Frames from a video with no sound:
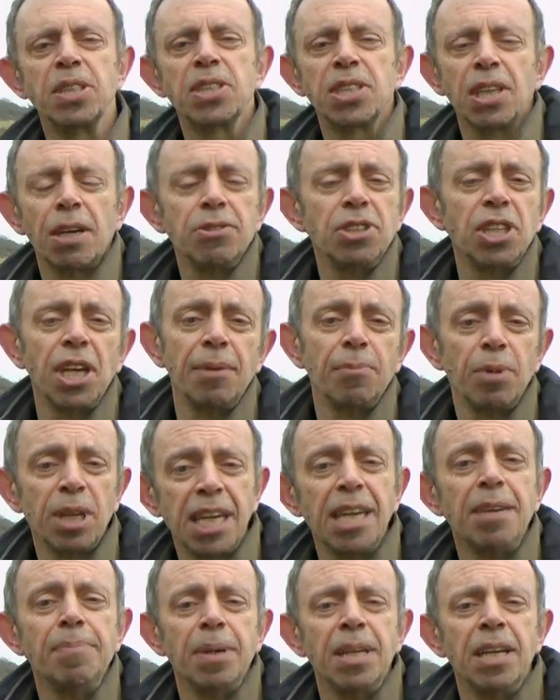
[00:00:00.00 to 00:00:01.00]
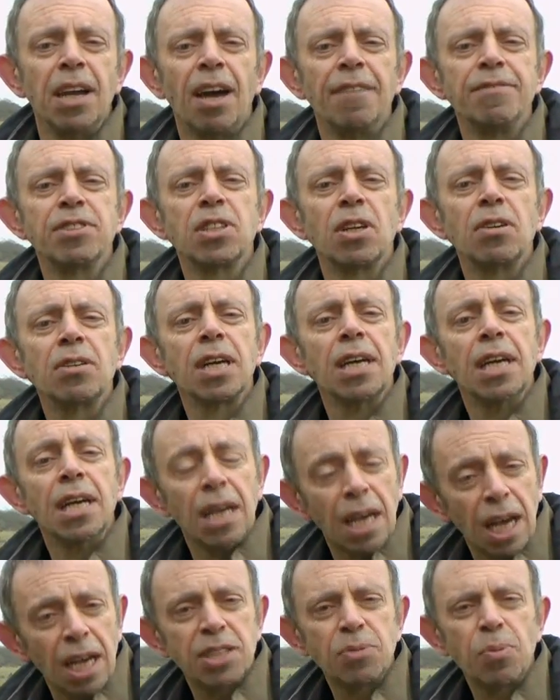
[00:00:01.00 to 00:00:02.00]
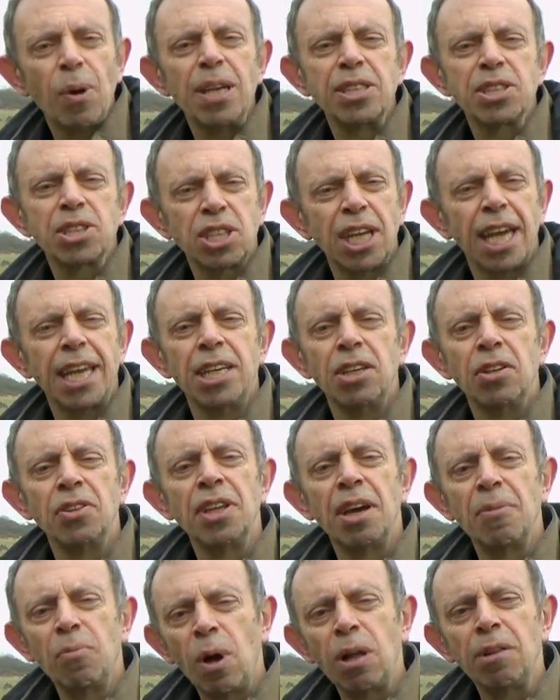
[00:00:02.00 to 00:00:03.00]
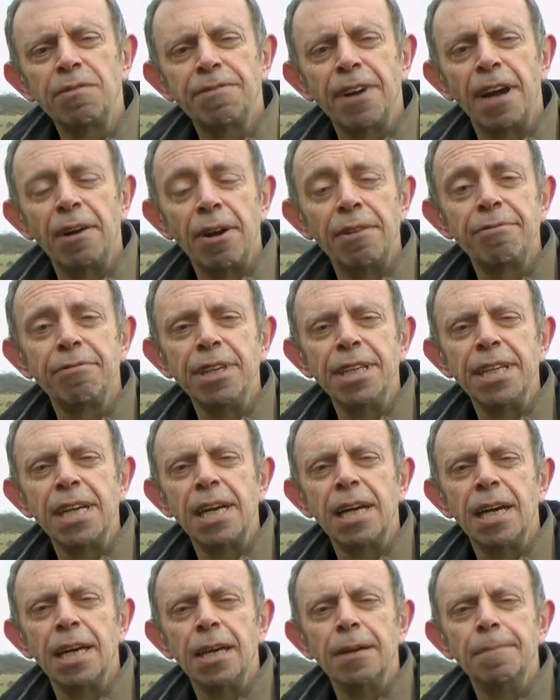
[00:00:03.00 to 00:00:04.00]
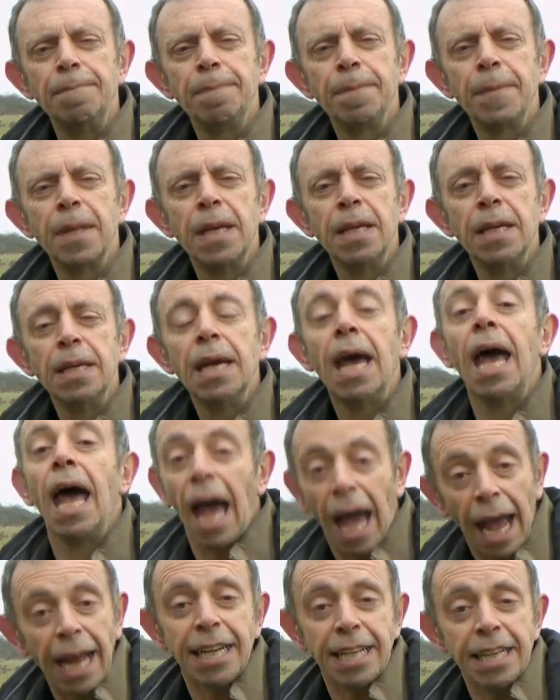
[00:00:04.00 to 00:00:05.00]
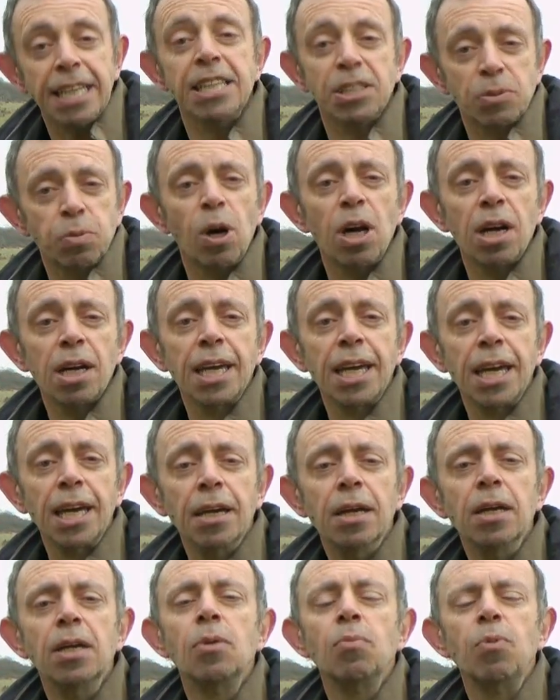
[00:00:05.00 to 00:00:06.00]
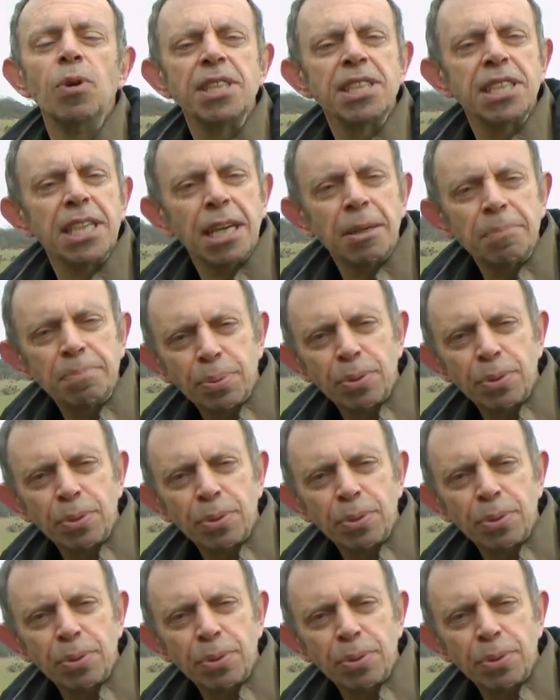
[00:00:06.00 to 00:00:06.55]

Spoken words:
associated with keeping livestock, as well as checking on their welfare every day. And it is working. We're seeing